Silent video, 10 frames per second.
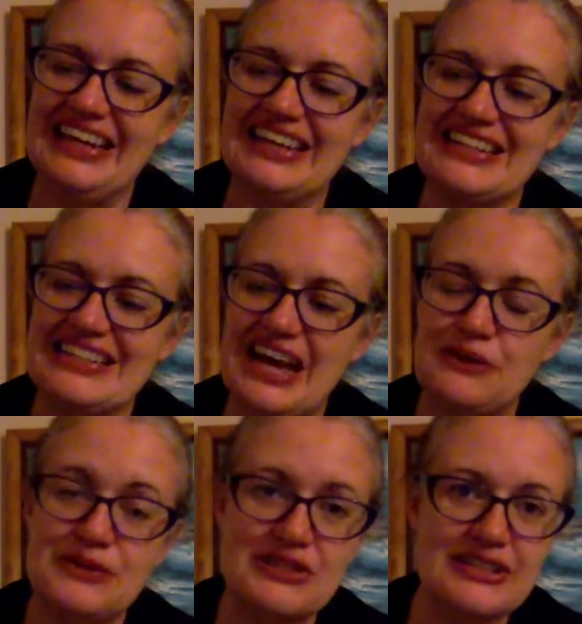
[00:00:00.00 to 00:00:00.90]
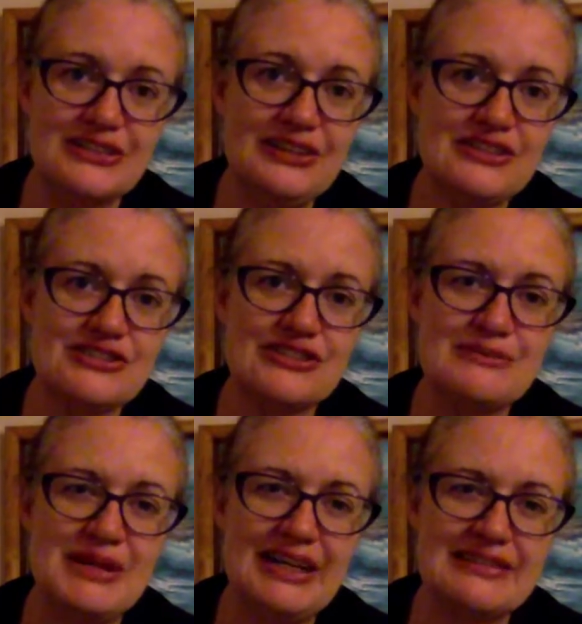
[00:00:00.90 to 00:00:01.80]
I was a little
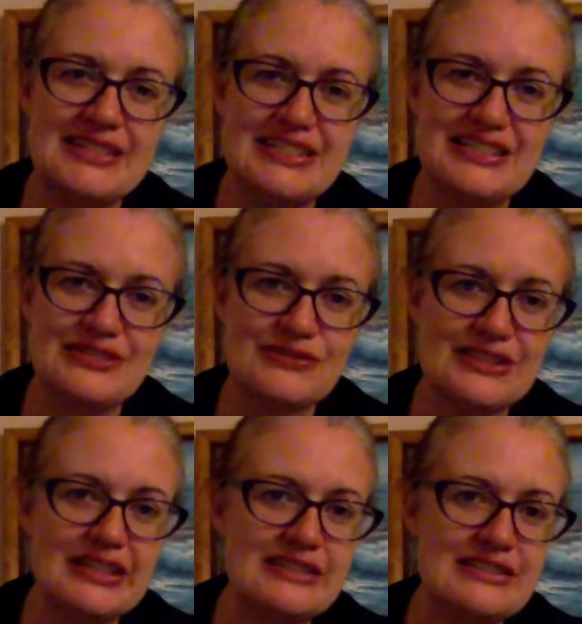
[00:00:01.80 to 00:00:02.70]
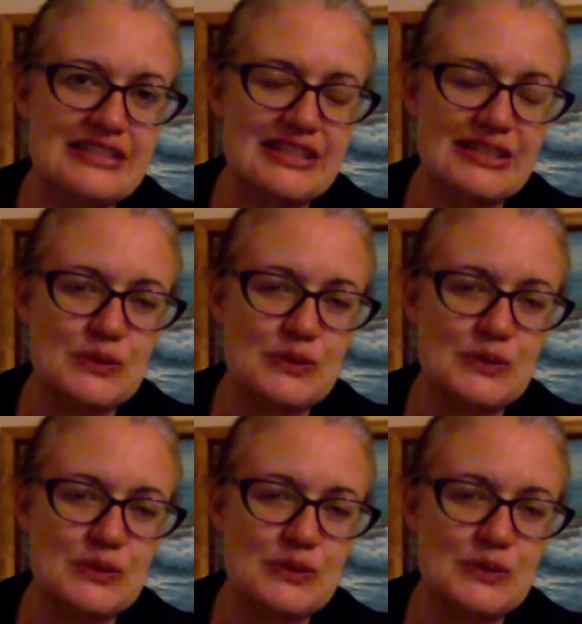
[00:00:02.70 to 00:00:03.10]
concerned because I didn't realize